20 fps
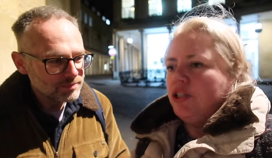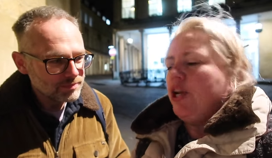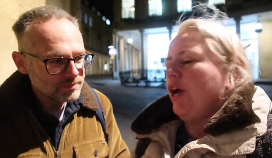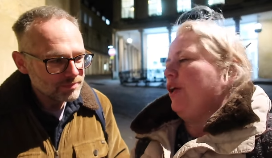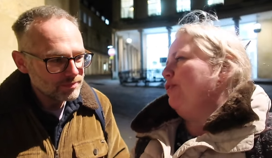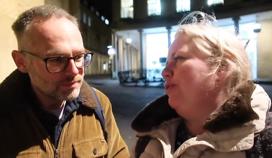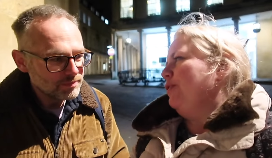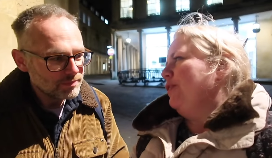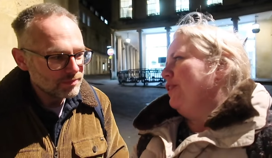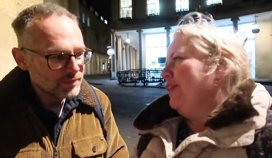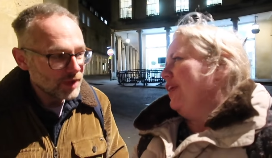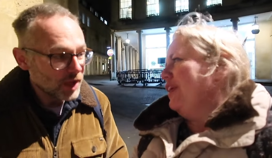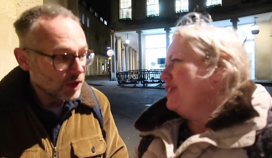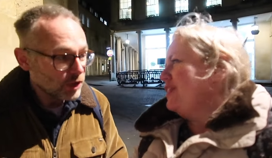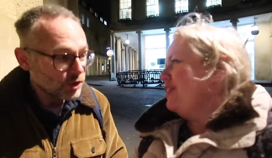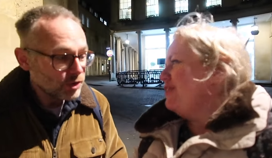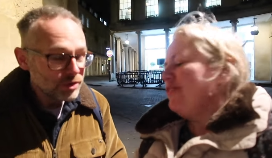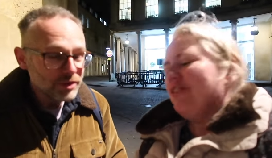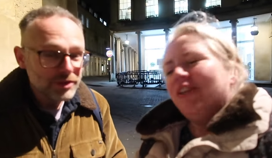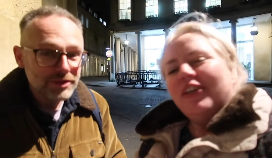Speaker 1: No.
Speaker 2: No. I
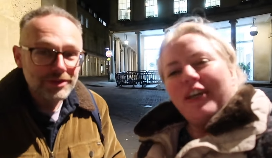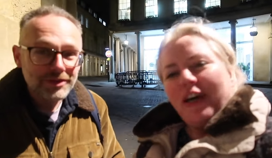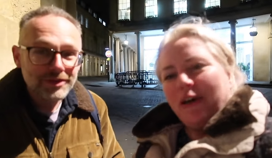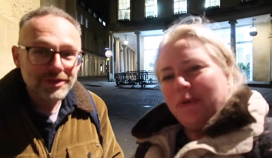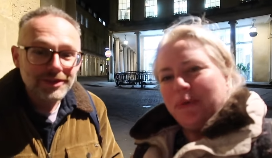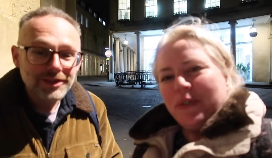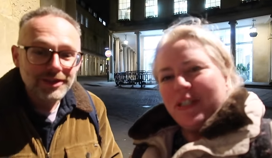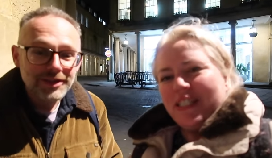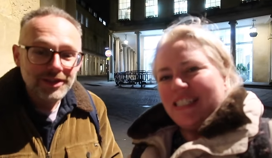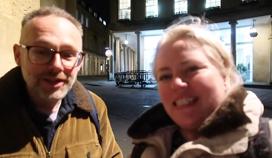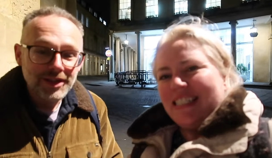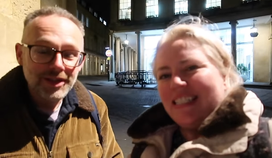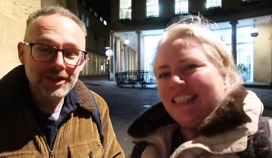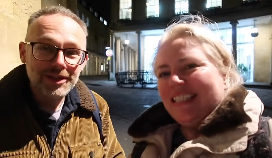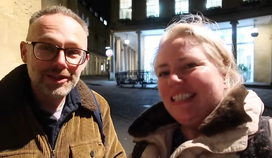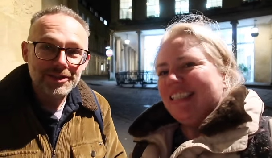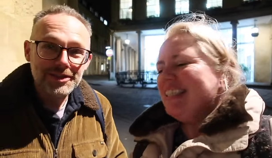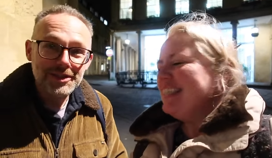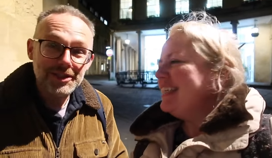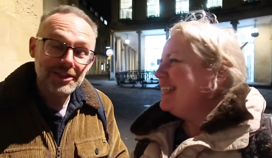don't think I would.
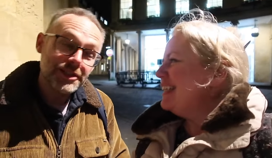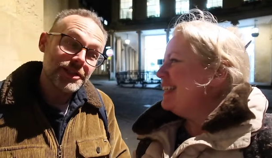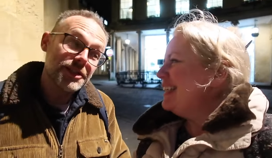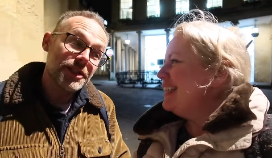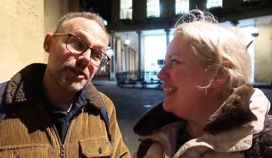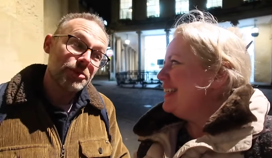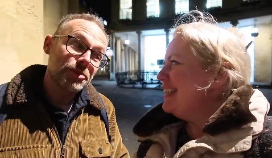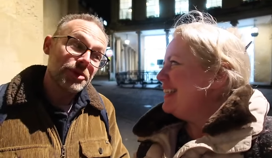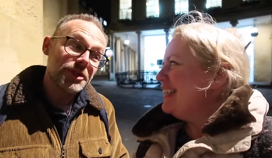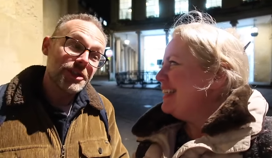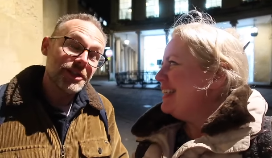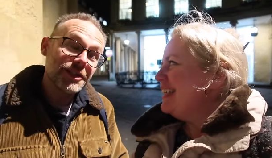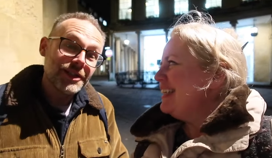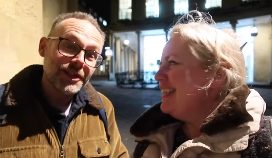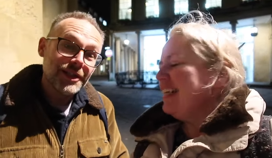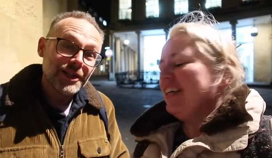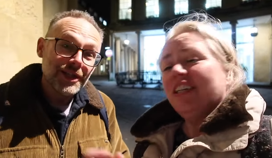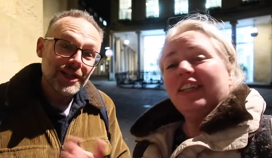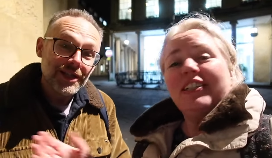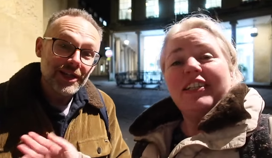Ah, see, I said I would.
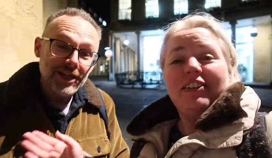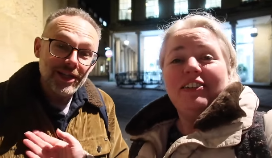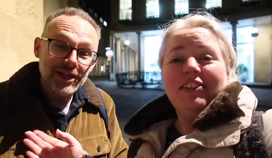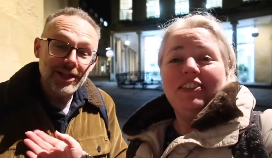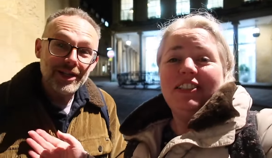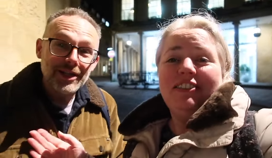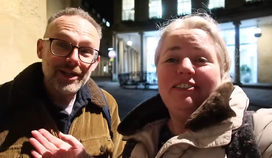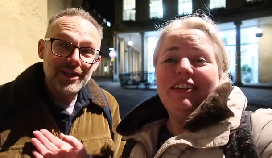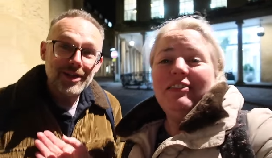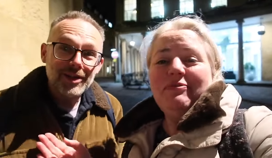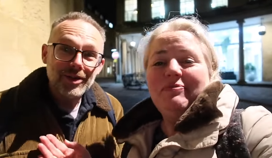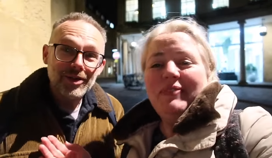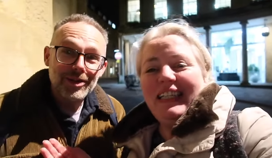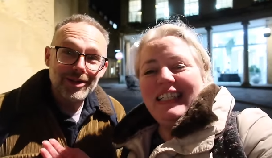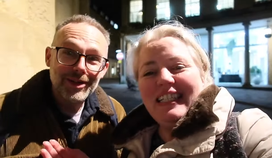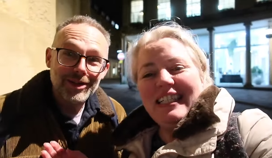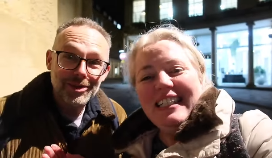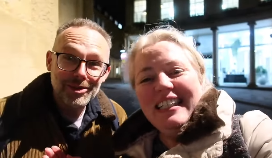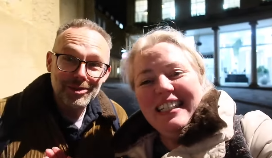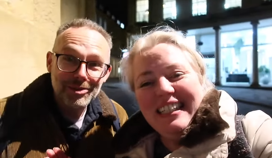Are
Speaker 1: oh, you going on your own,
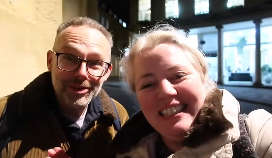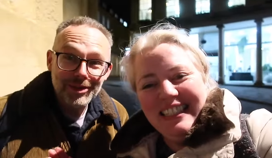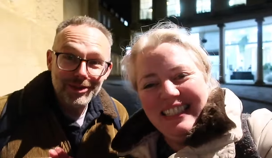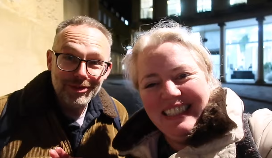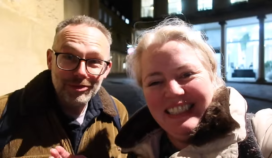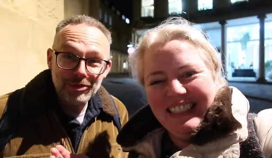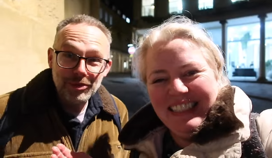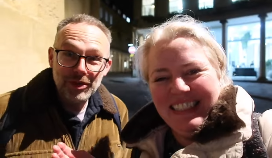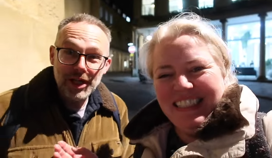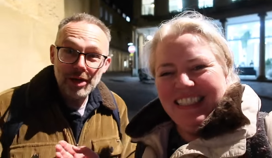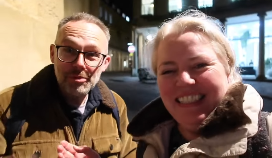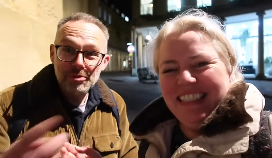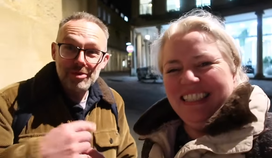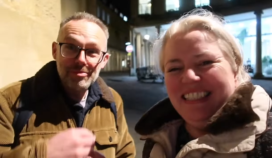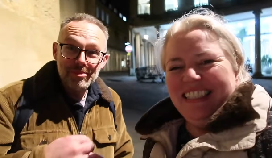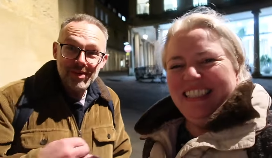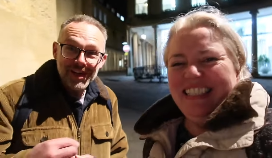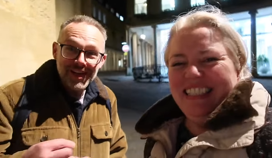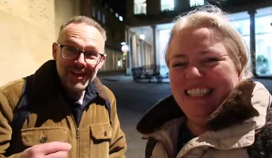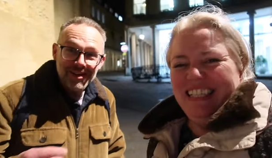mate? Oh, well,
Speaker 2: if you want to come
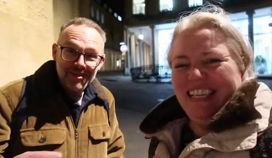with me.